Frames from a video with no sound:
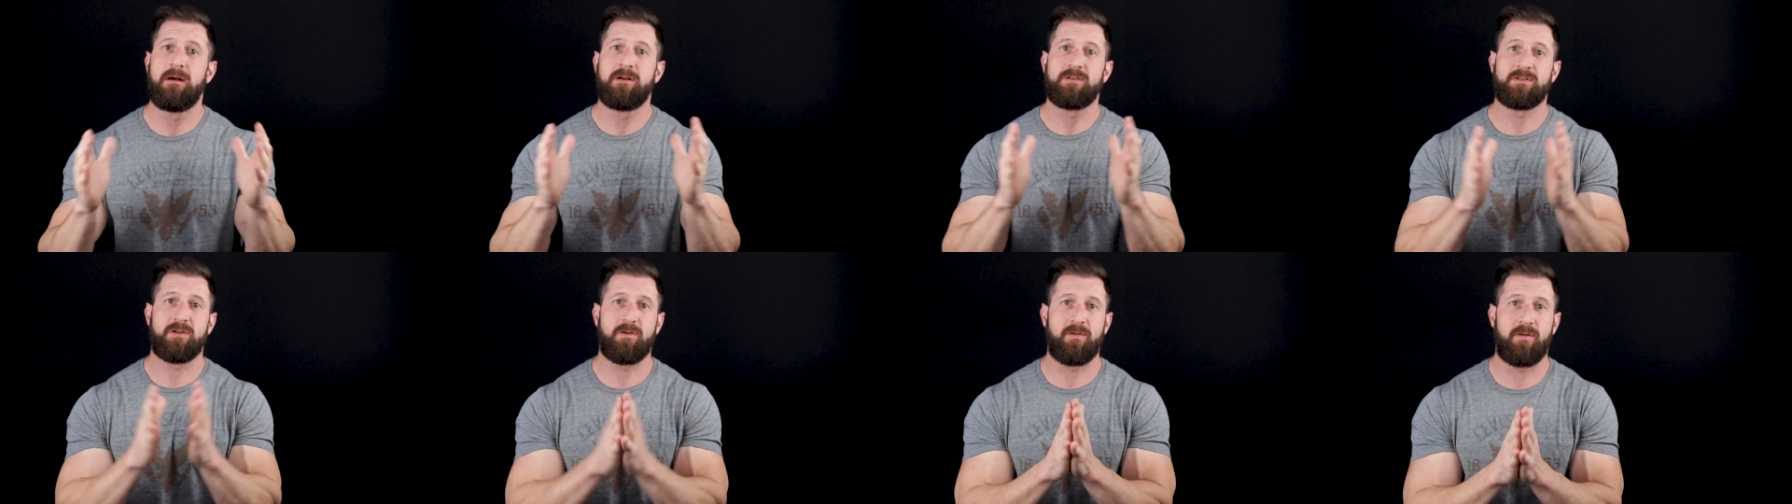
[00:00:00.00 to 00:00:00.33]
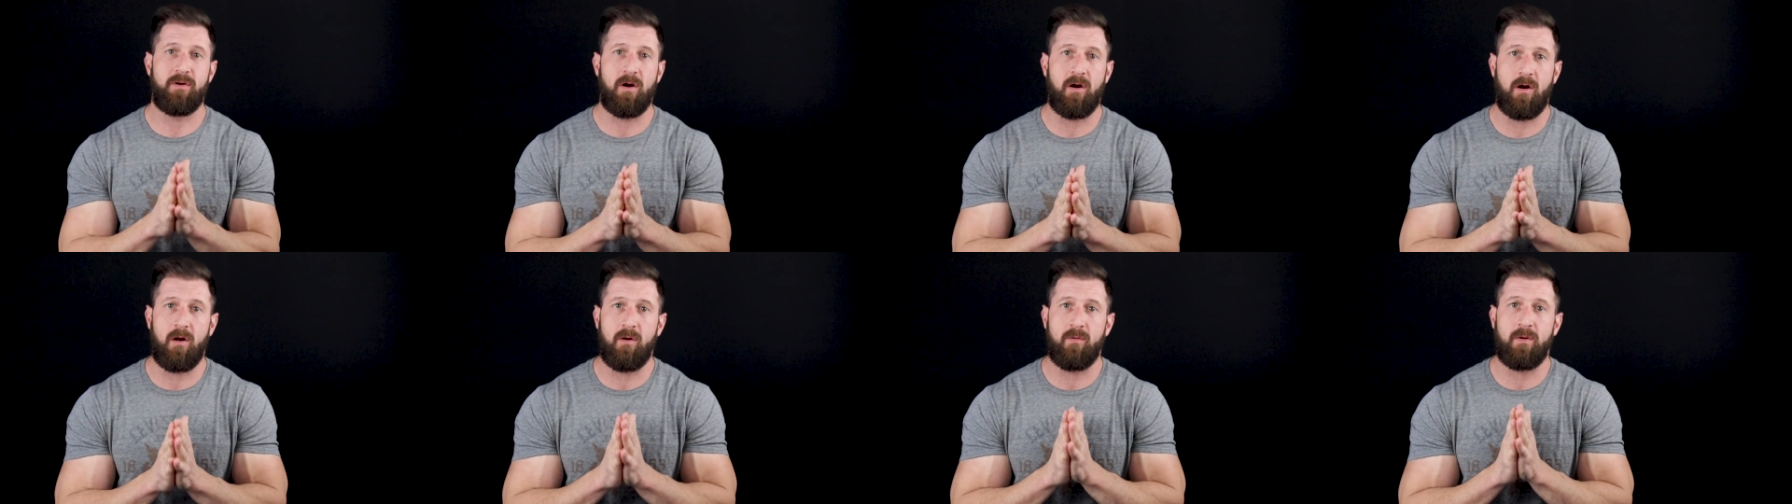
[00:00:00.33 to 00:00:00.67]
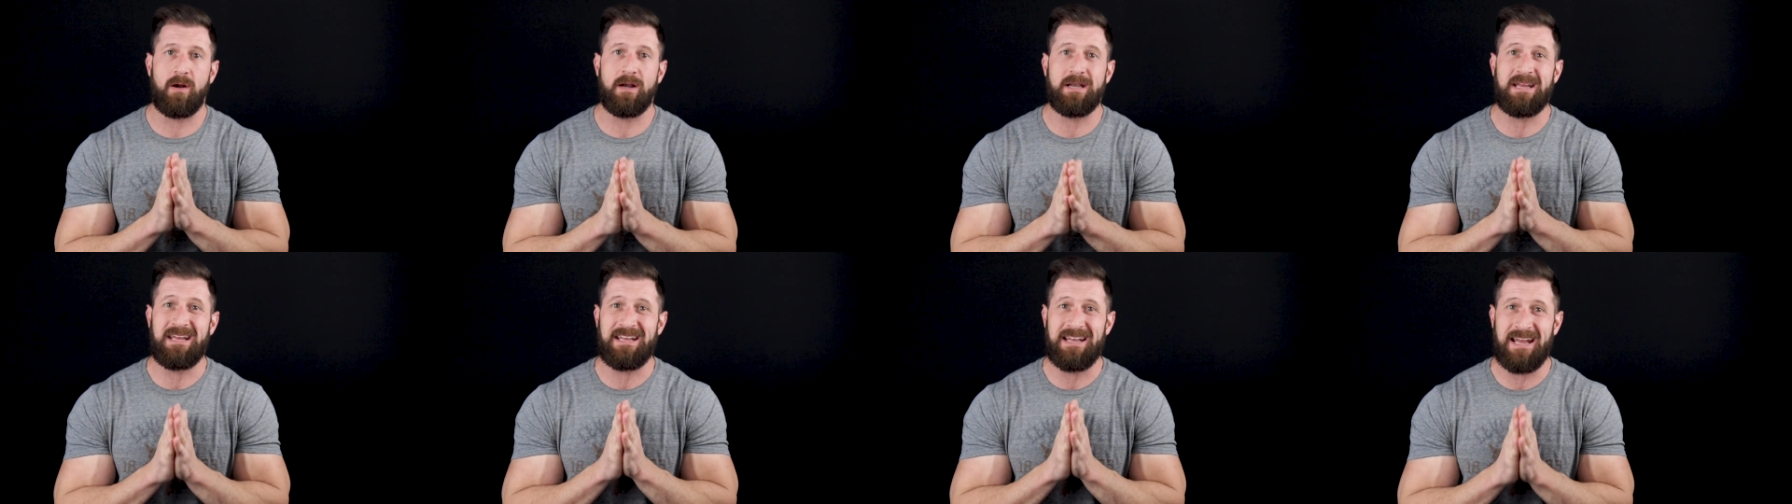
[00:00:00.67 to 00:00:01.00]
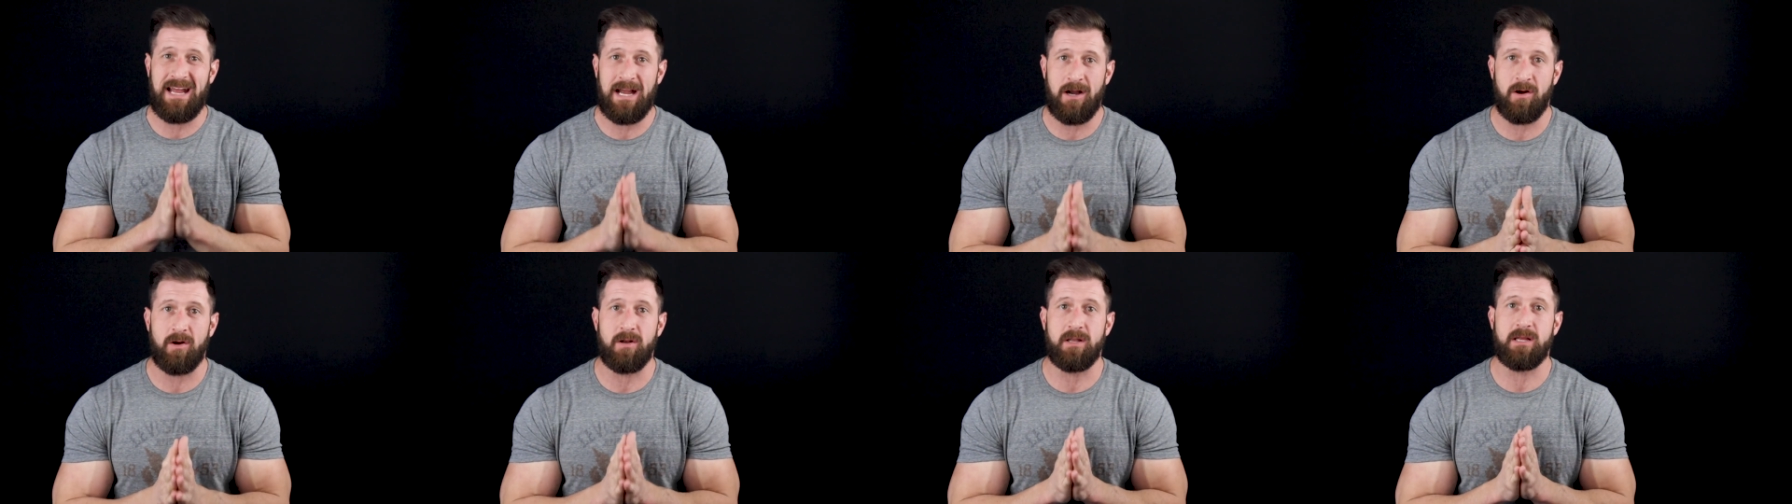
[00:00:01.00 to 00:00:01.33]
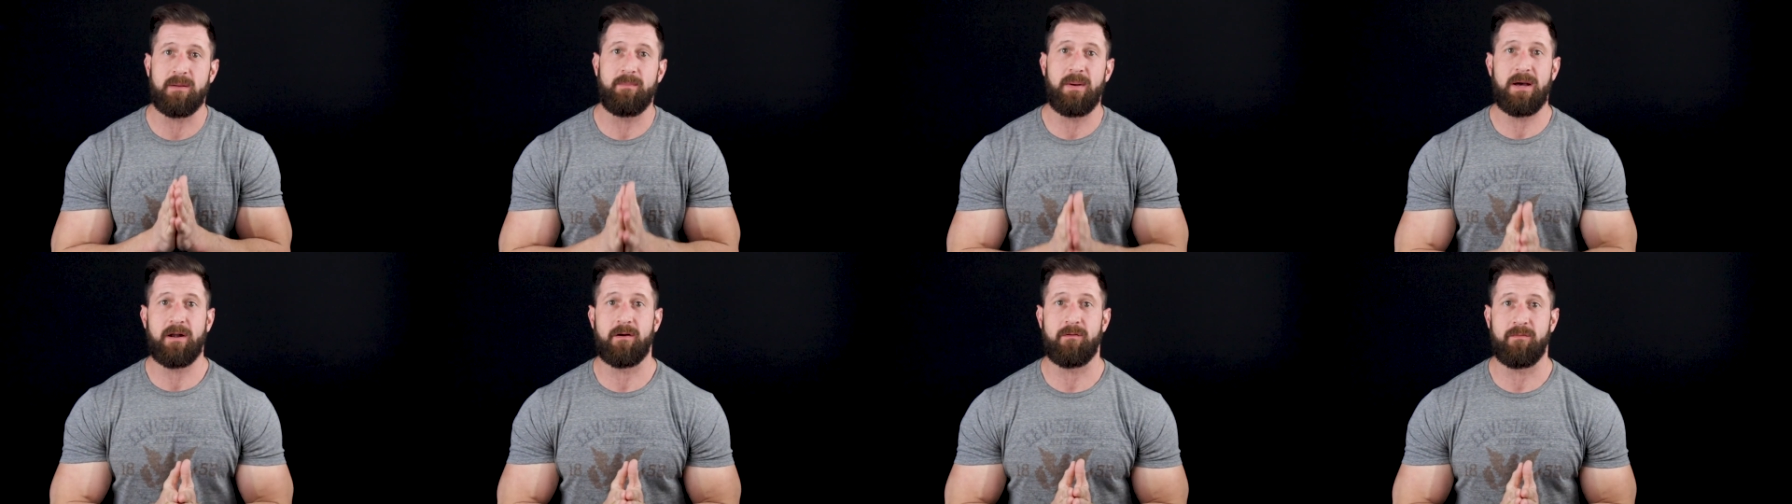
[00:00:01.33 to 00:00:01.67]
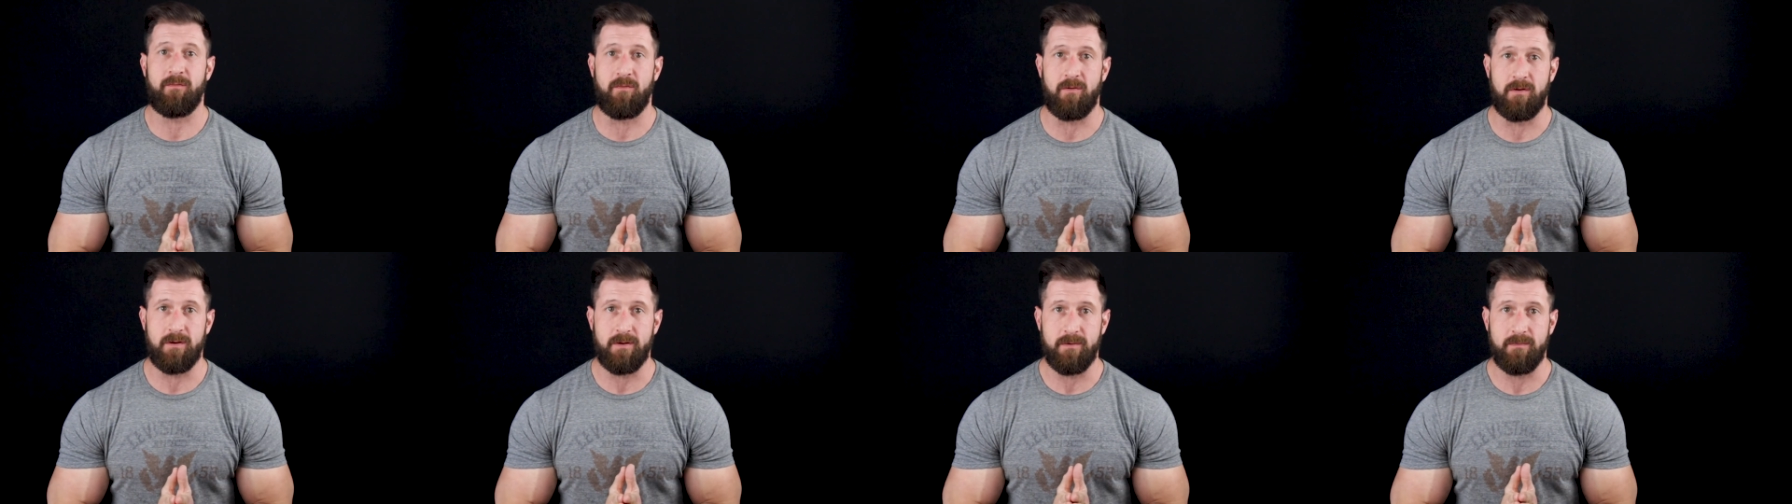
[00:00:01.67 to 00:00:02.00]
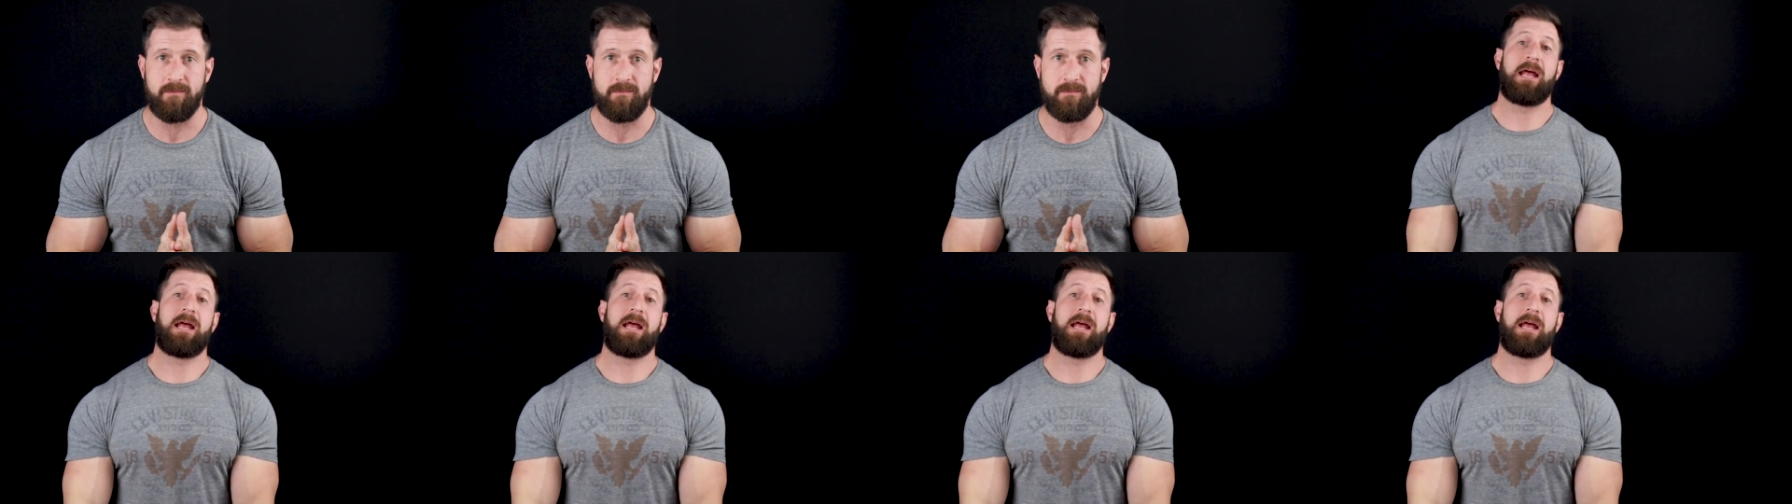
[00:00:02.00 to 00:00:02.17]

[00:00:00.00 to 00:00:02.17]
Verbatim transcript: so they're already inherently better for you.